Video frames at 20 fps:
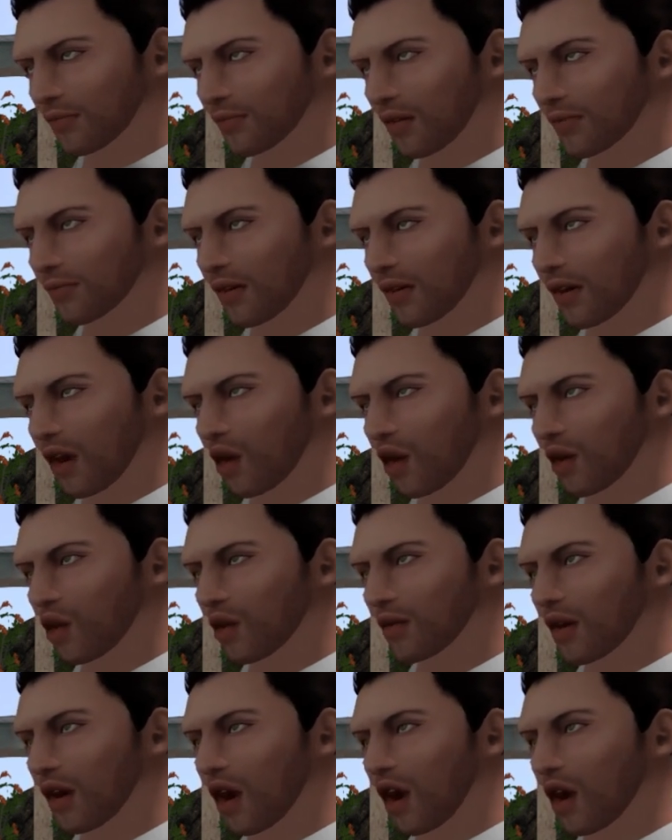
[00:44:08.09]
And
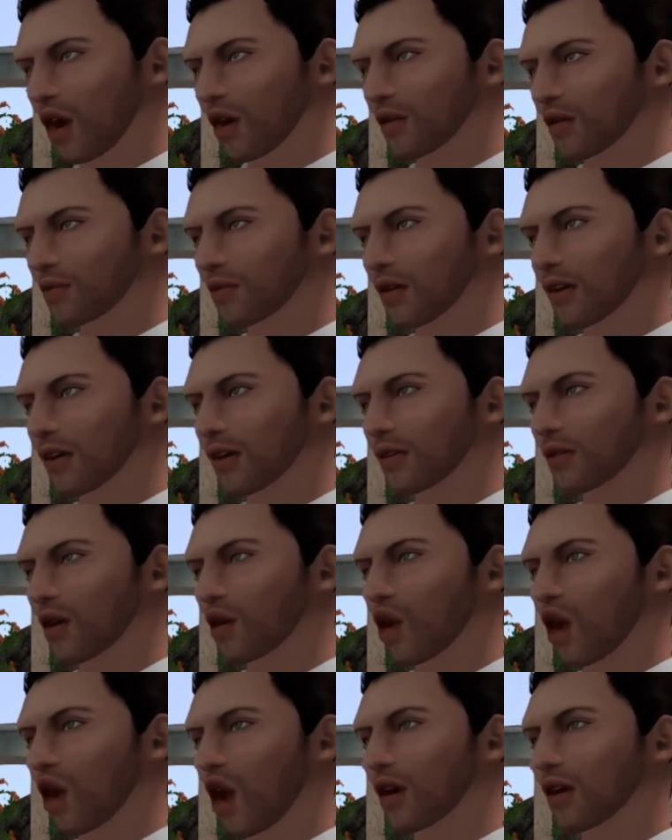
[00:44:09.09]
what I
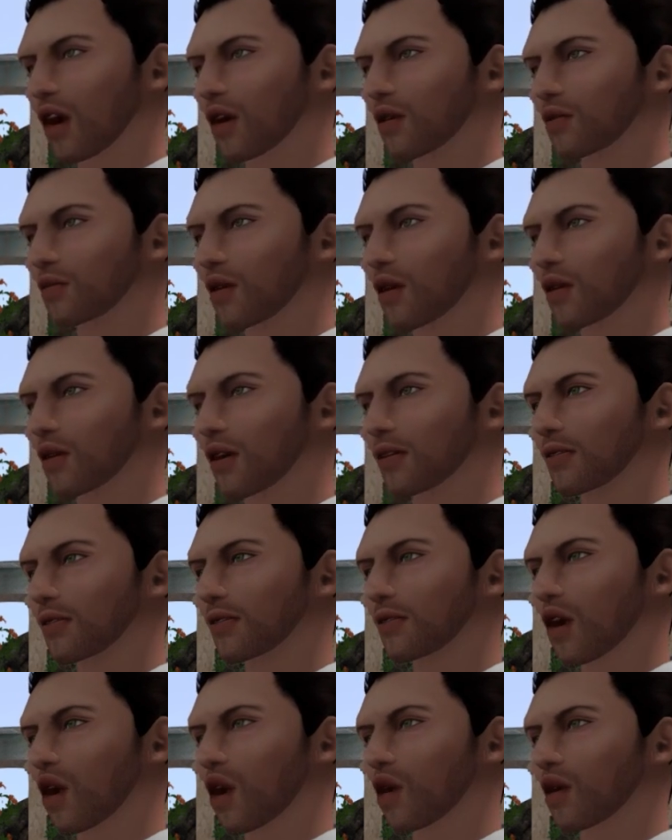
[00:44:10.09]
like to use it
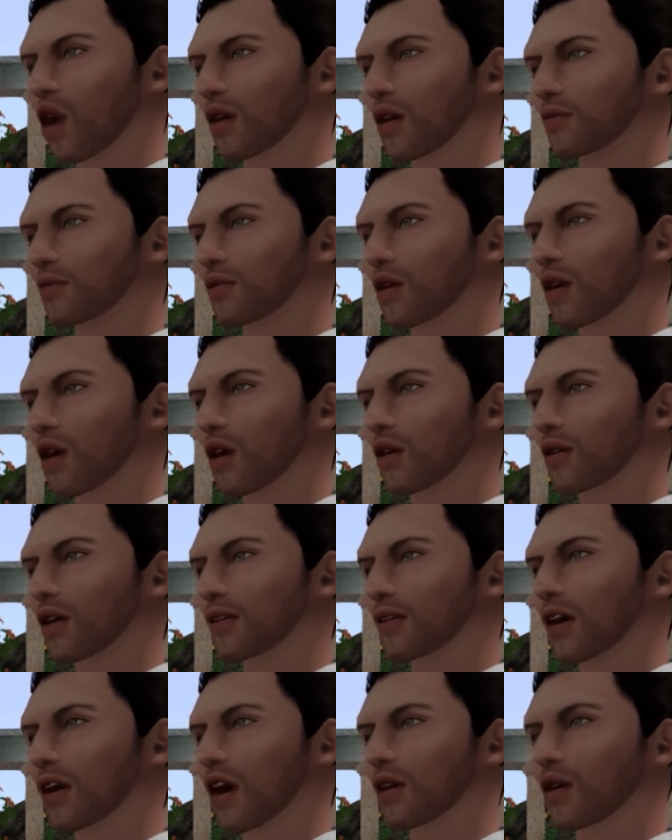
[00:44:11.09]
is because it's
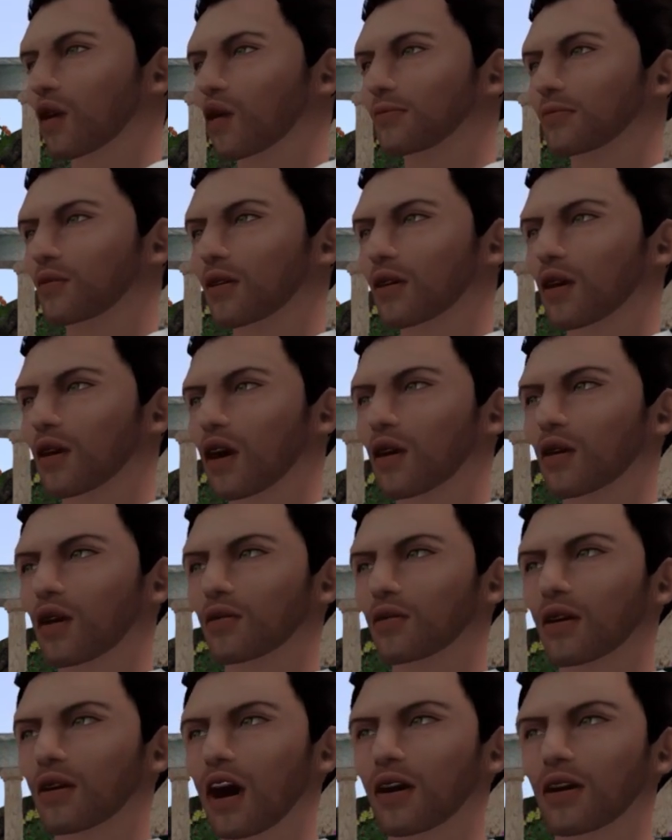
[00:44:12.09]
rigorous, it's
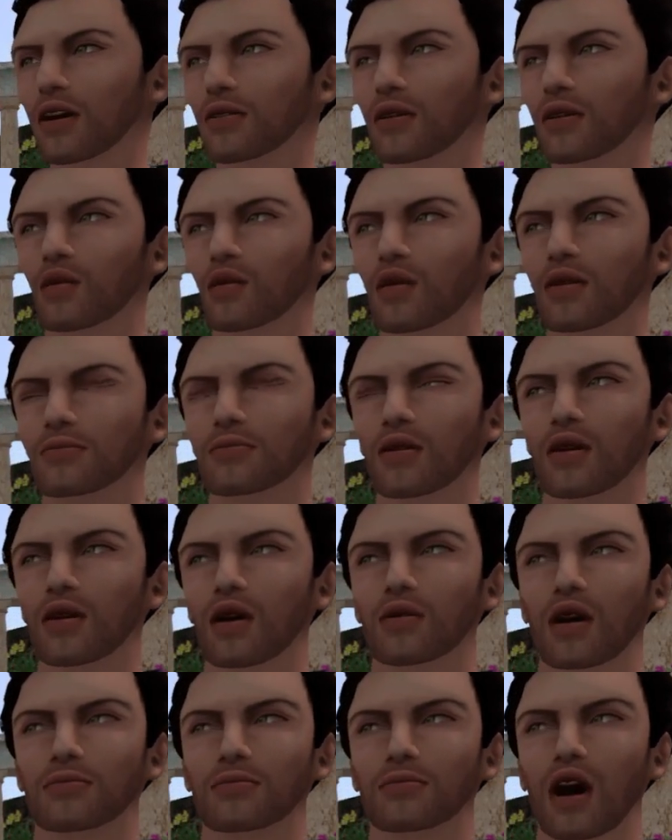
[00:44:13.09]
short,
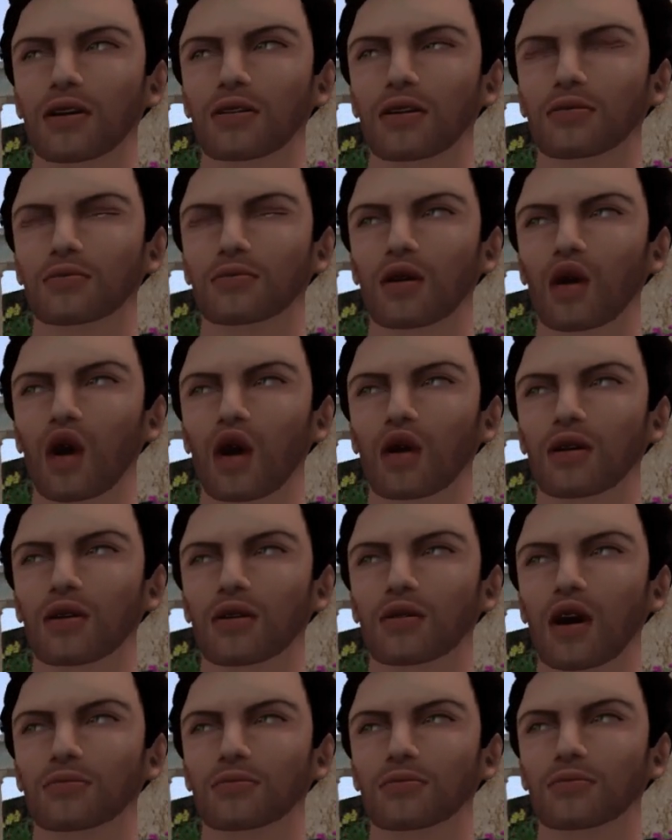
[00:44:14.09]
and it's
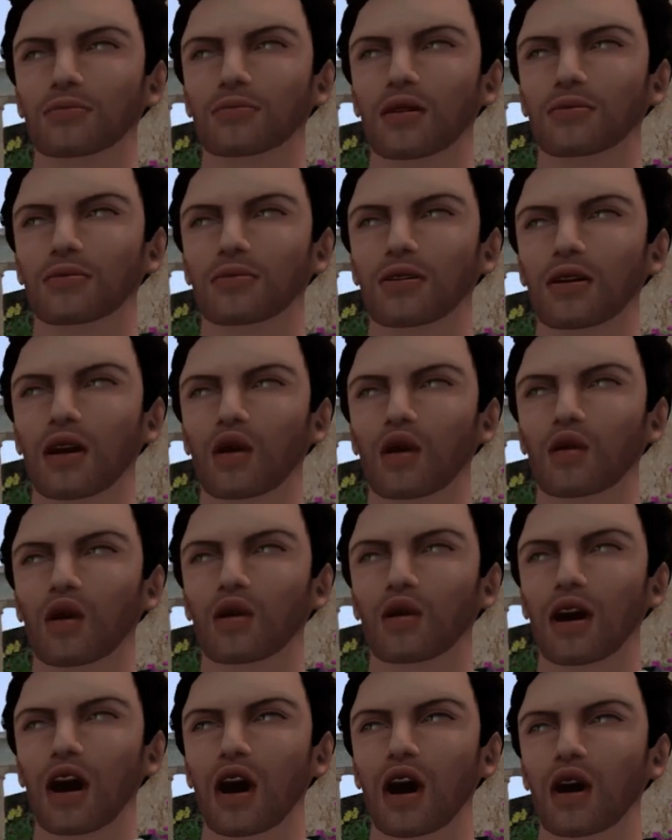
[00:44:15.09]
very quick to
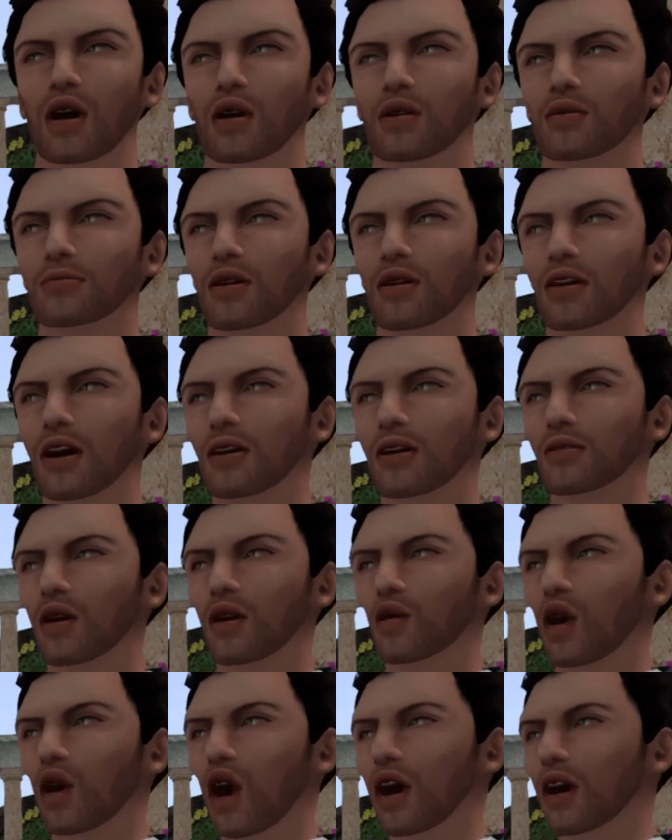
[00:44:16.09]
score. And
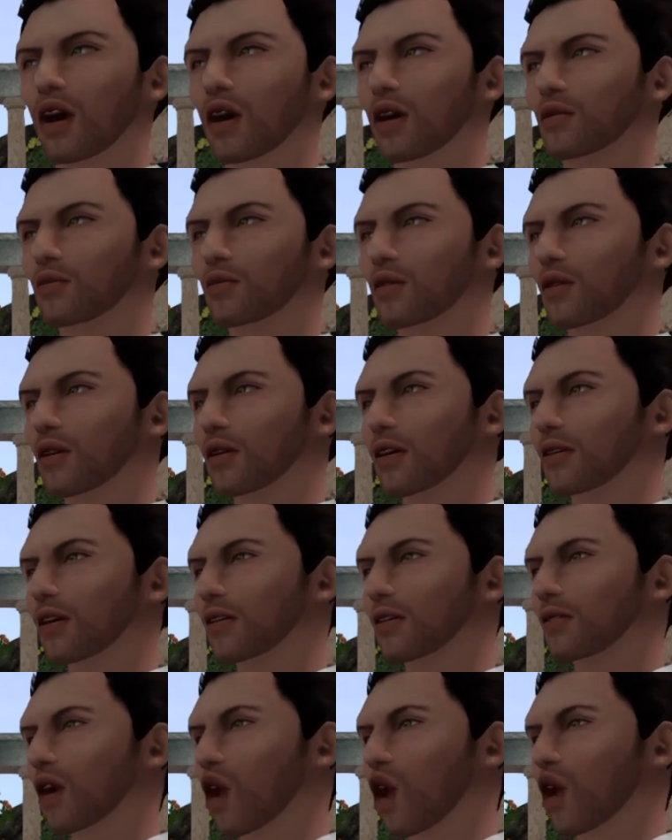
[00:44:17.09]
in my article,
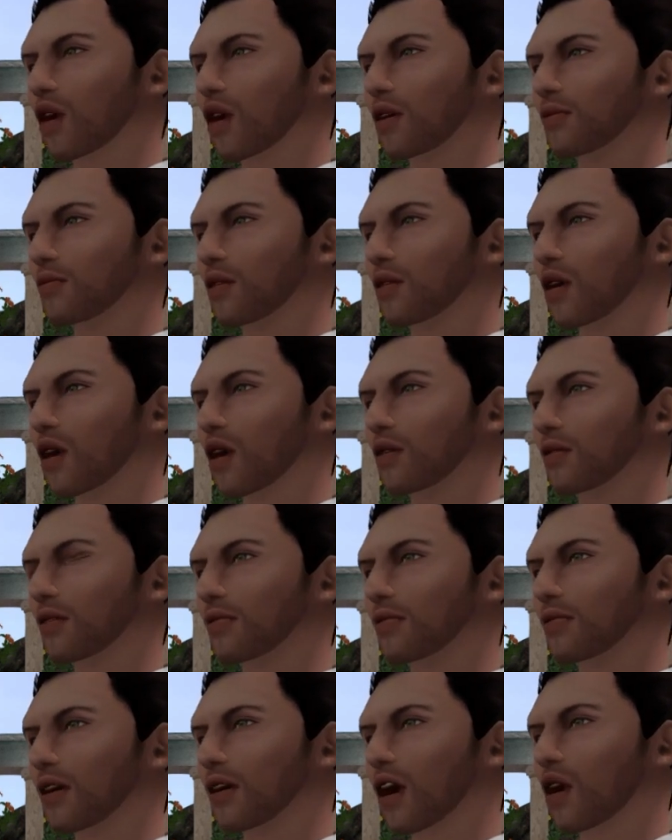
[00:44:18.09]
I use it for
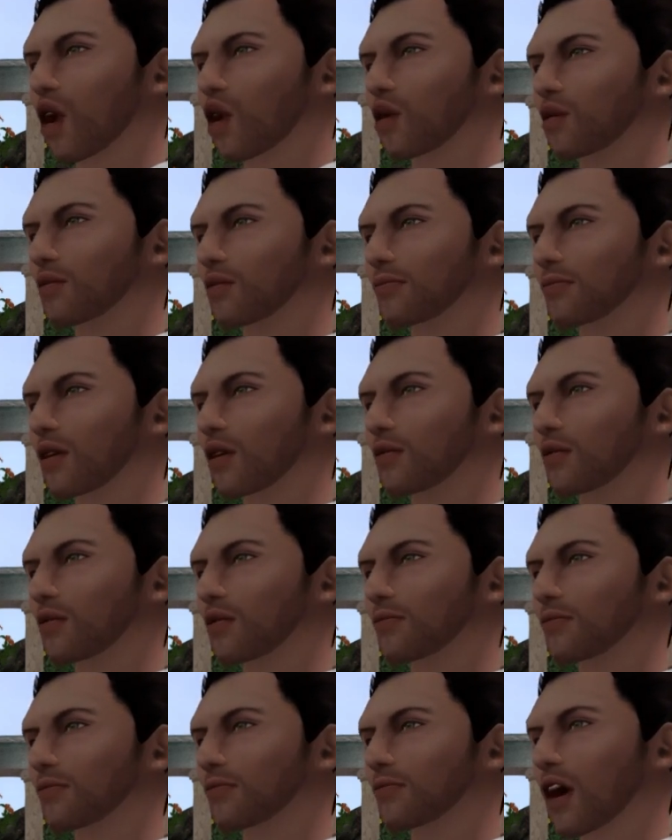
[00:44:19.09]

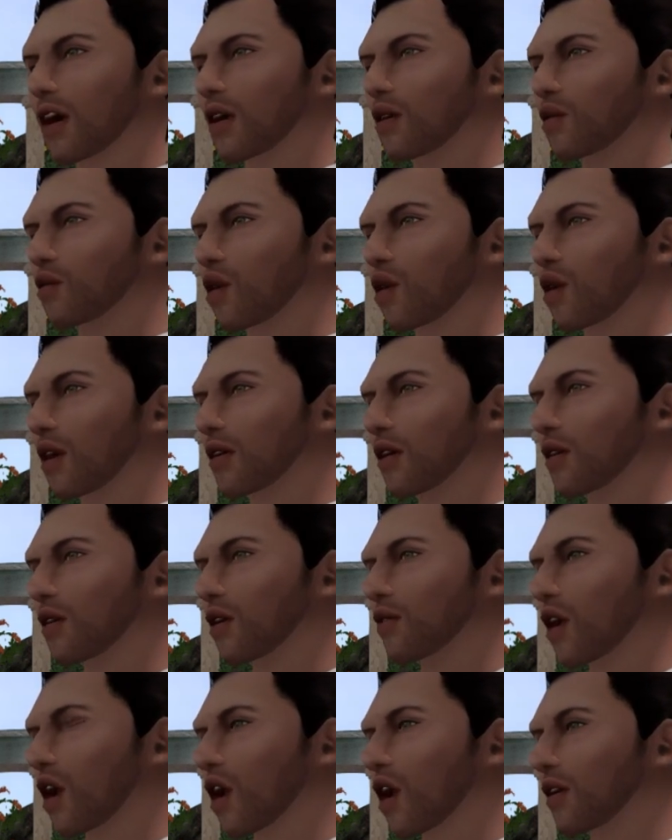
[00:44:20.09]
community
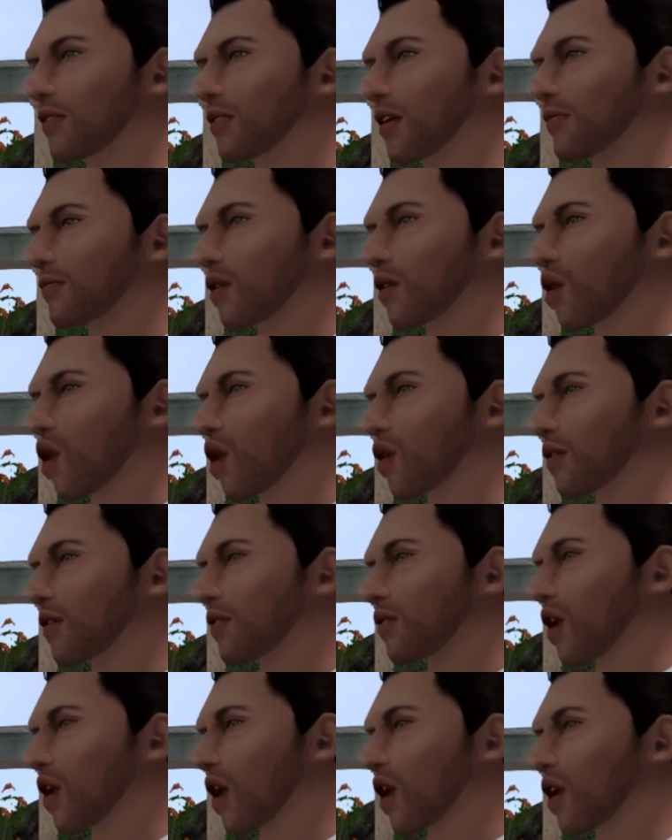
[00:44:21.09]
nurses because they don't have a
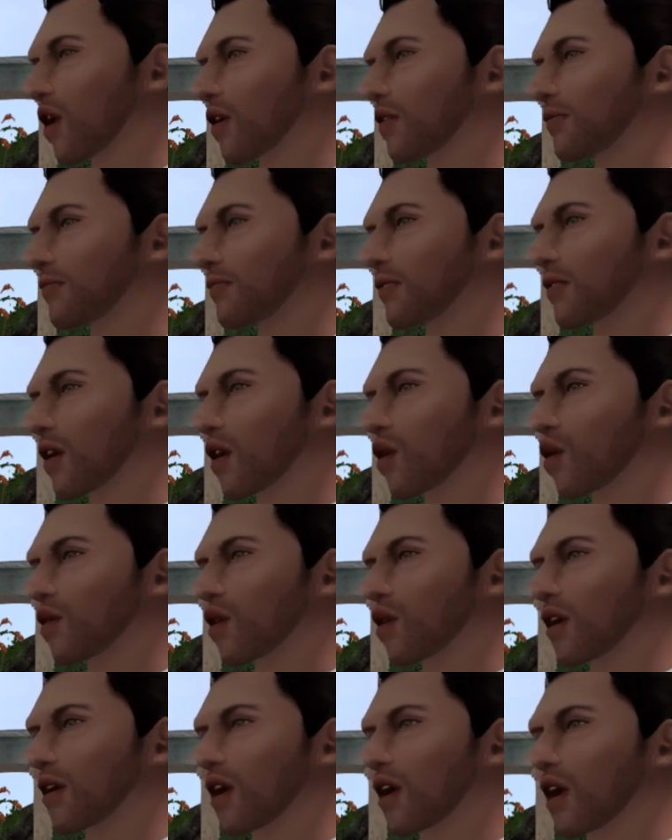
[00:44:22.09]
lot of time. So I
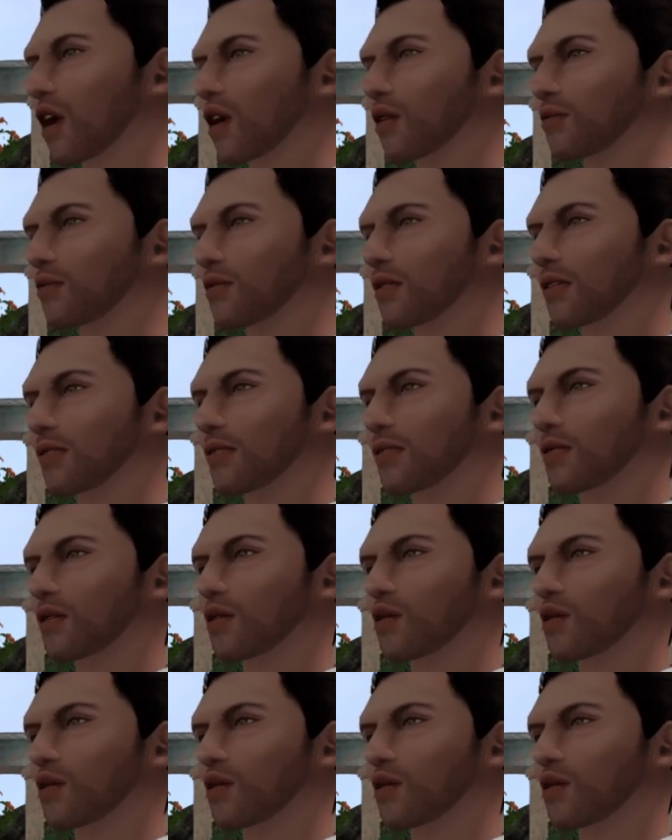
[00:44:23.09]
quite enjoyed it.